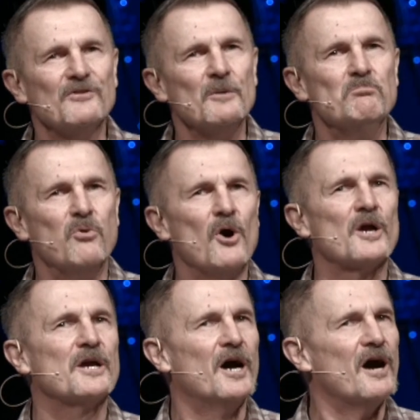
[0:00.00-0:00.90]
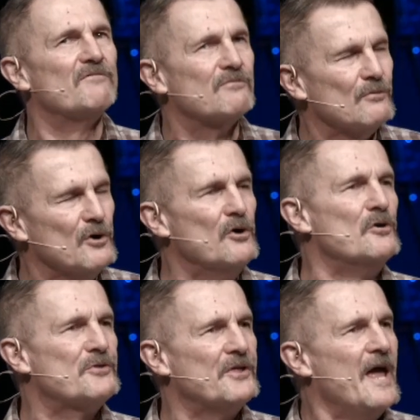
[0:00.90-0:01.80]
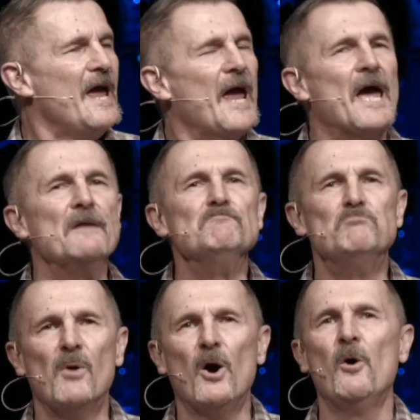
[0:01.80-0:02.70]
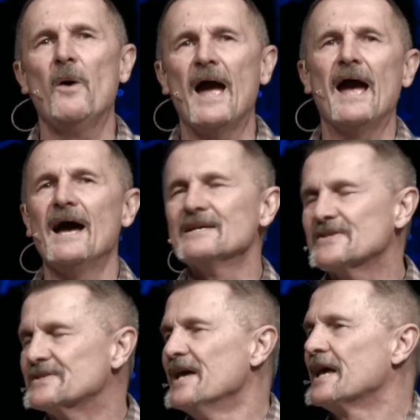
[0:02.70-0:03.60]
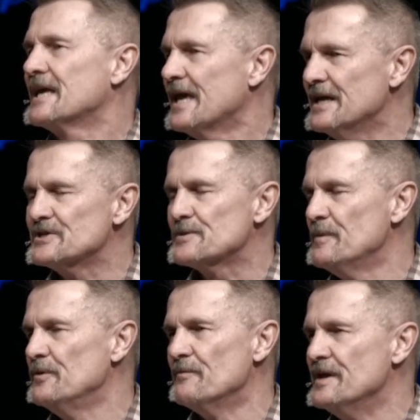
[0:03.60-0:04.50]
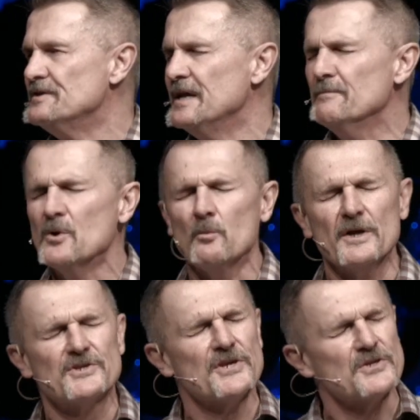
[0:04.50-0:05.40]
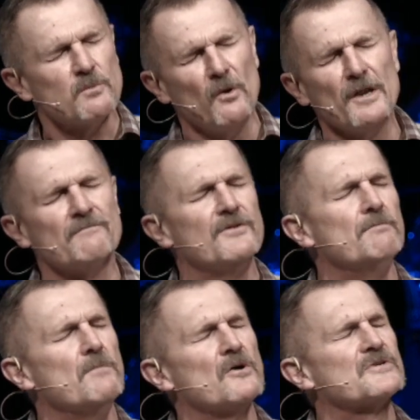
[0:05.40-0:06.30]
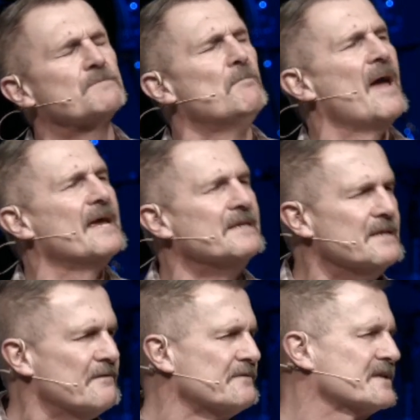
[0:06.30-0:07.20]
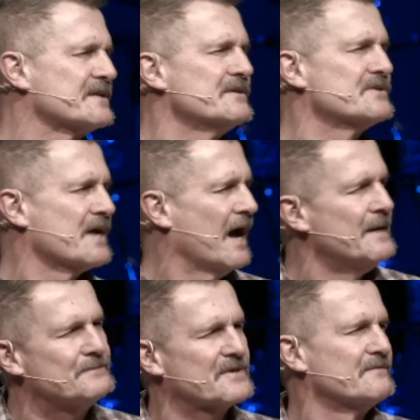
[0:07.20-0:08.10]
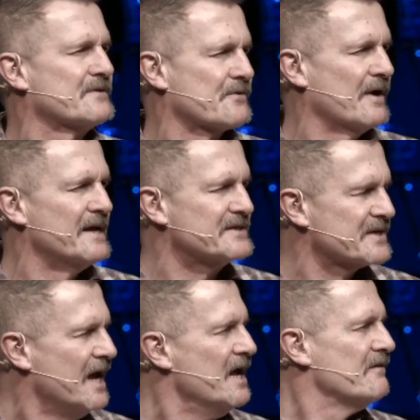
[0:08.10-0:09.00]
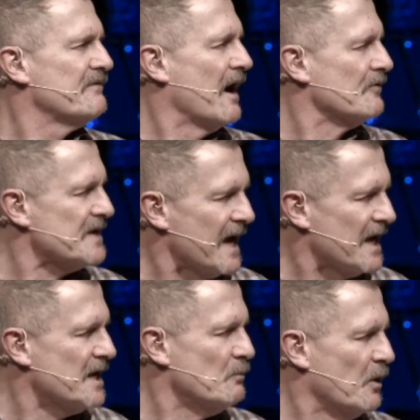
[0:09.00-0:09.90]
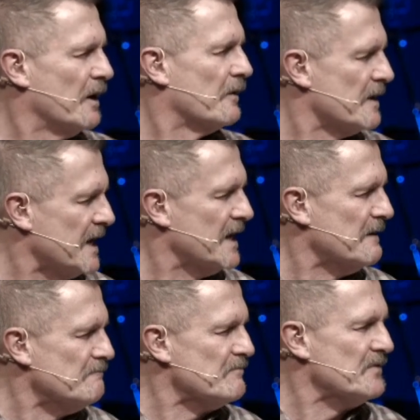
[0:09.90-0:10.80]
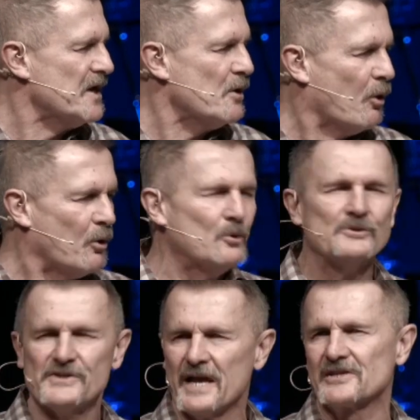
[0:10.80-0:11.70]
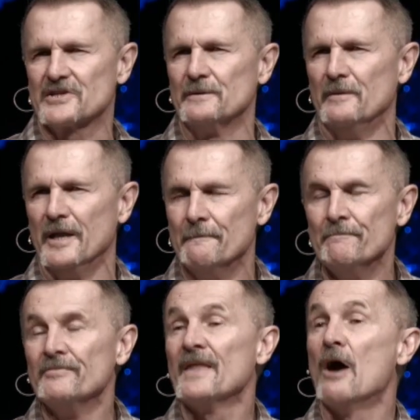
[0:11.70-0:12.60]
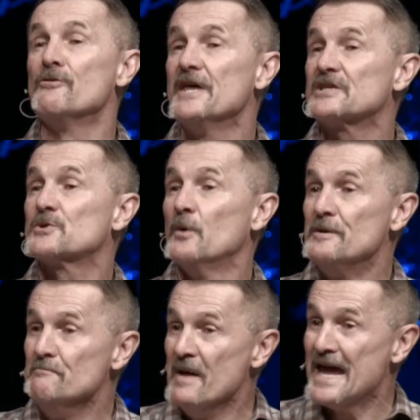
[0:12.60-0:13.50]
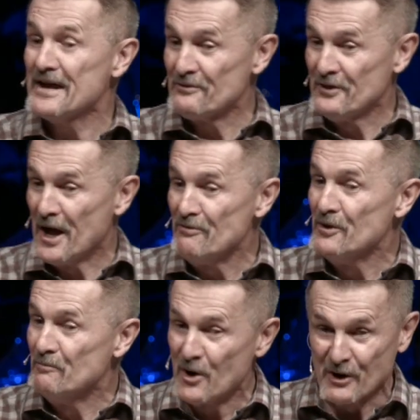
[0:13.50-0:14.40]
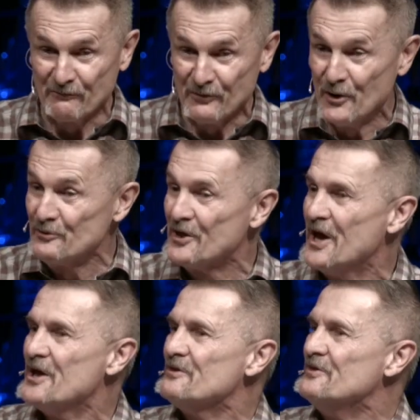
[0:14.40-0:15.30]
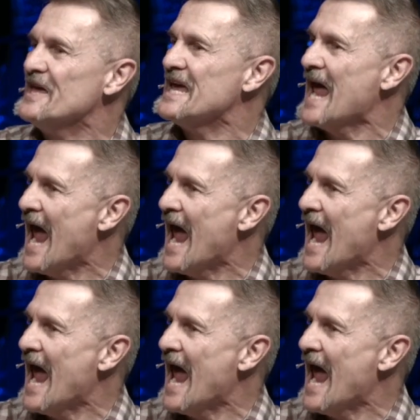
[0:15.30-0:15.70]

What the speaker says: the book of Ruth and Boaz, the kinsman redeemer, which is one of the most magnificent types of Christ found anywhere in the Old Testament. Now, this would make then the book of Ruth the